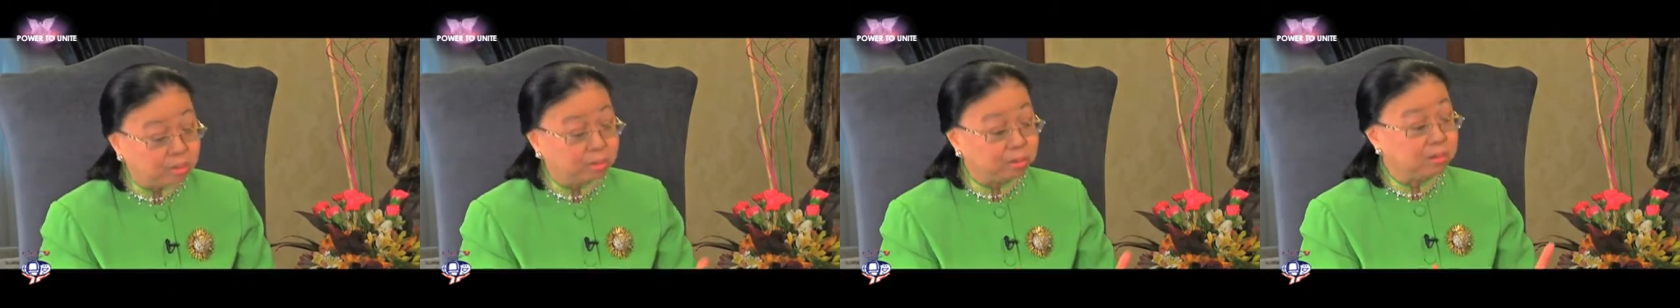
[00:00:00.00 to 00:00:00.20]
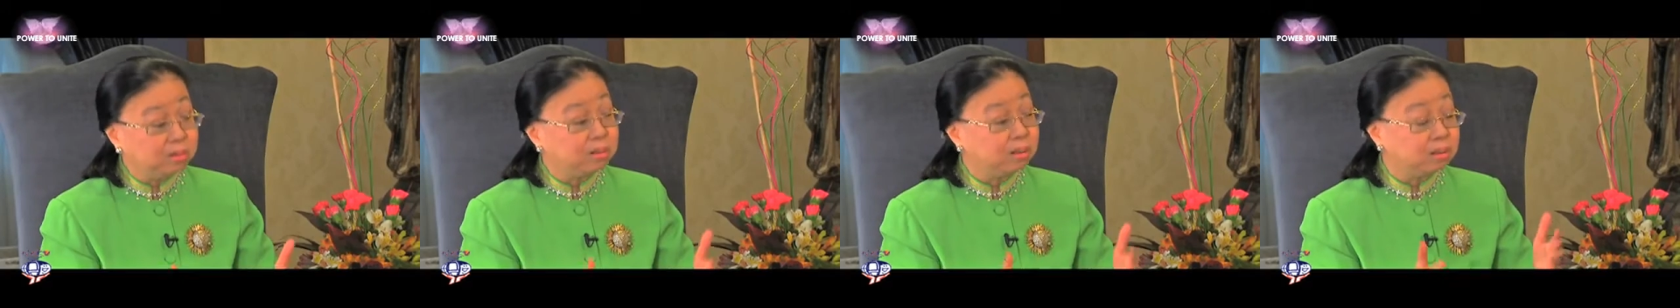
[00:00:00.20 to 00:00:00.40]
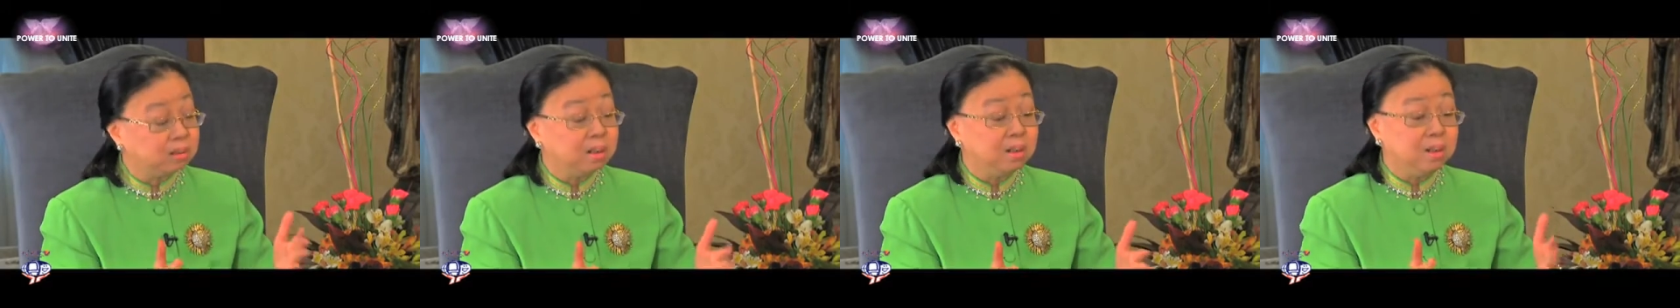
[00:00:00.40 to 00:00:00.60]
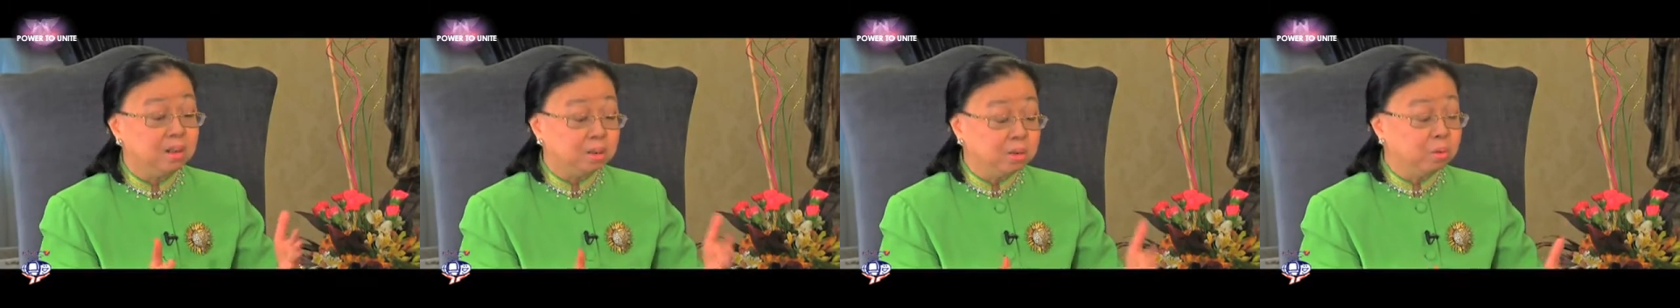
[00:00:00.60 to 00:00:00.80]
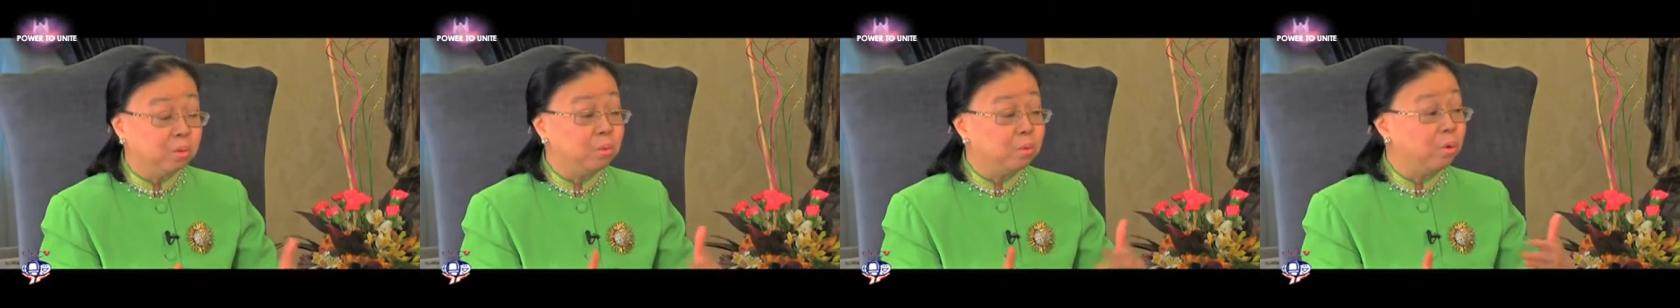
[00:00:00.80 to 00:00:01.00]
order
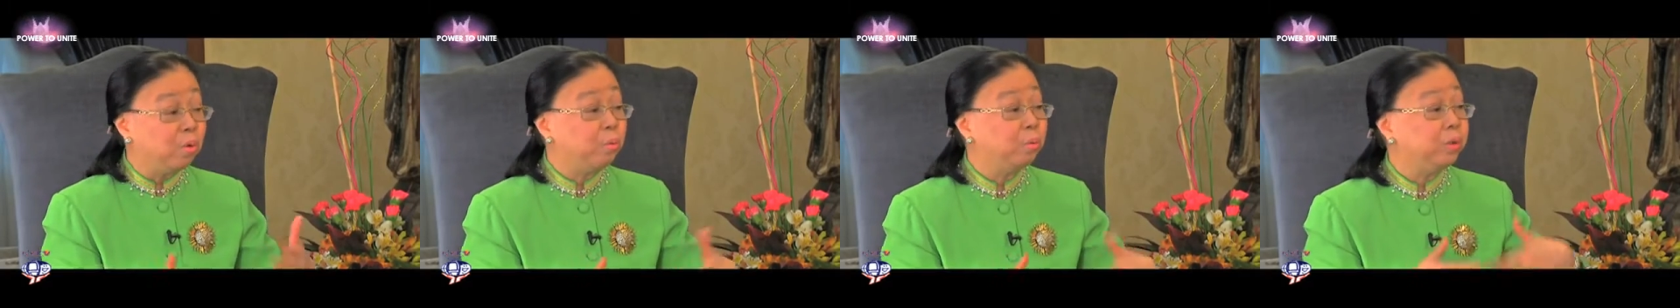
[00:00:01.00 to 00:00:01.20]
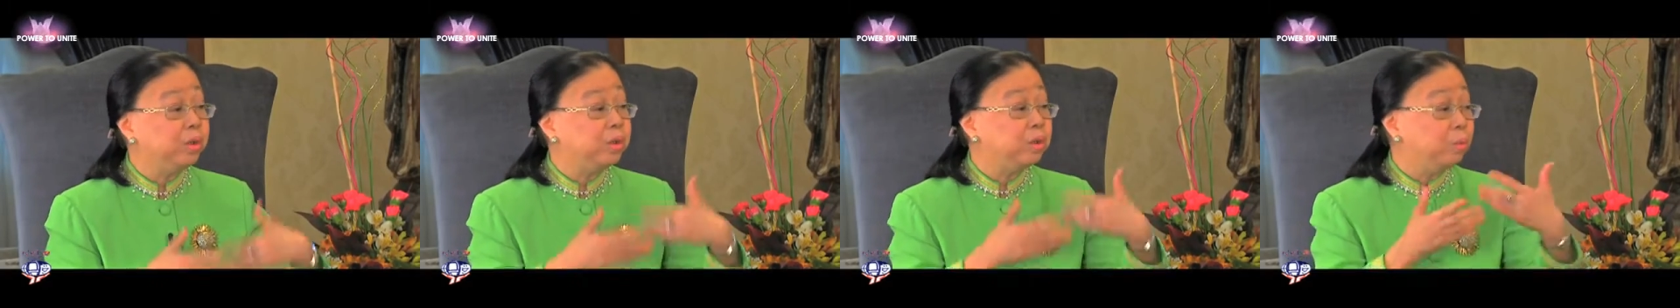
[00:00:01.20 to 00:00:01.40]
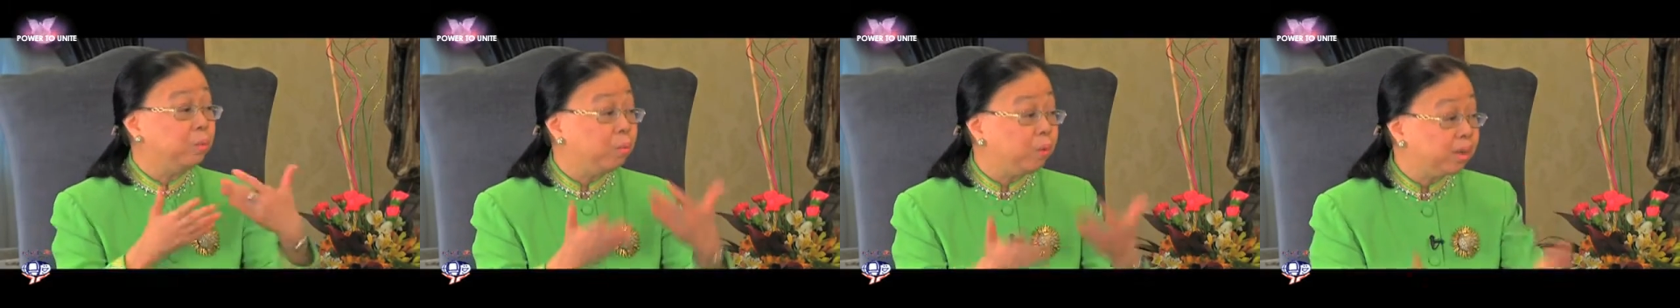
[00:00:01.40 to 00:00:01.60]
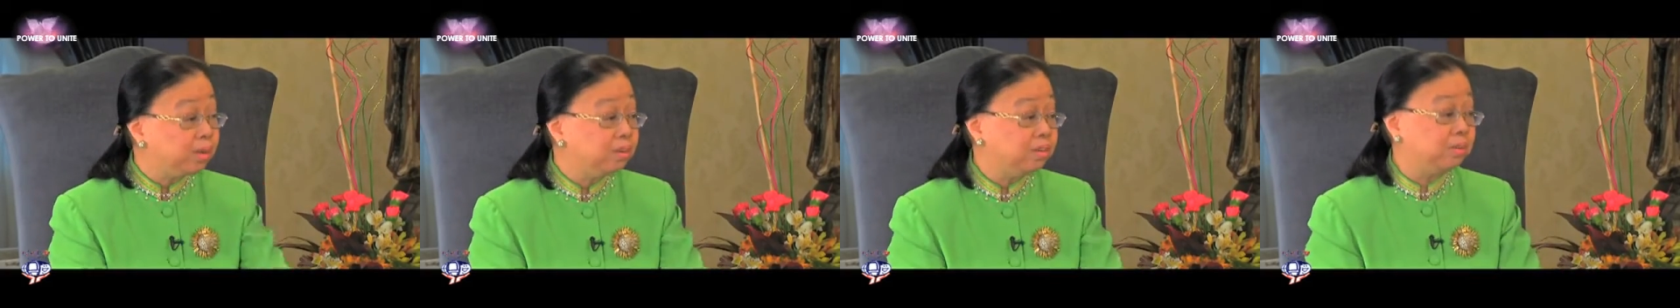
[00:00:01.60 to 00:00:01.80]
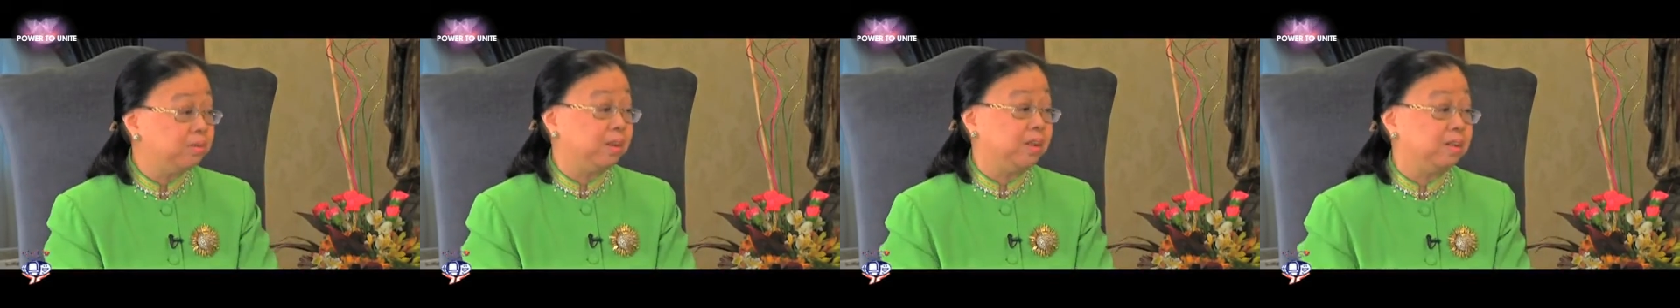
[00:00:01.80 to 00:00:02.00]
to go where you
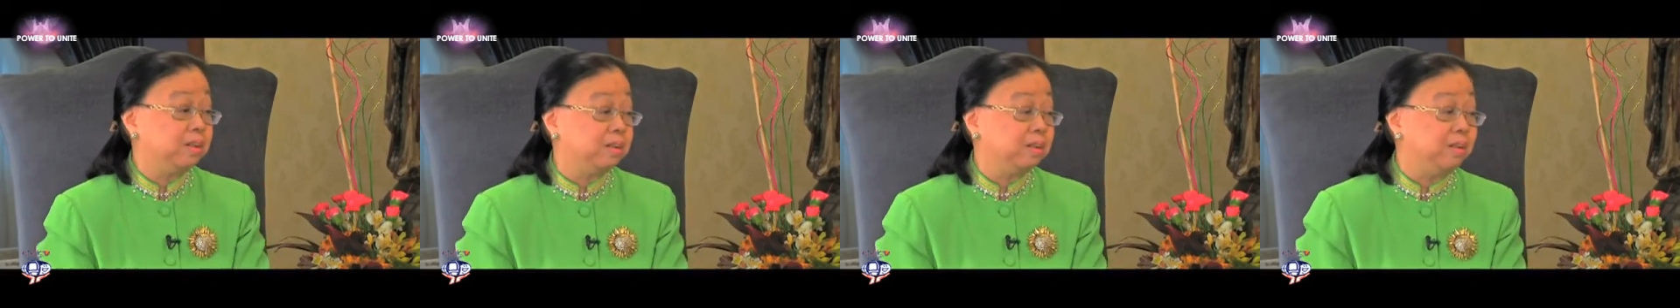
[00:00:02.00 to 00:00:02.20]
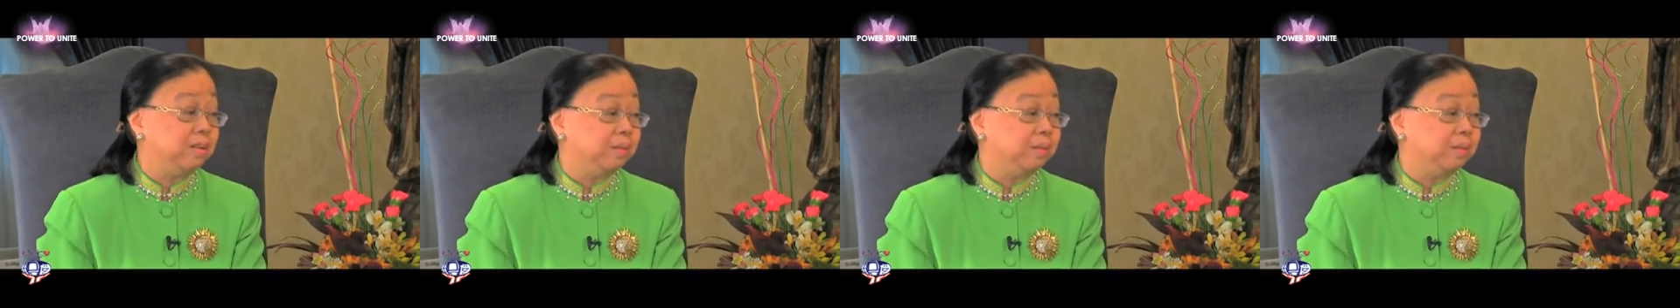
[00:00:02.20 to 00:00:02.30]
want to achieve.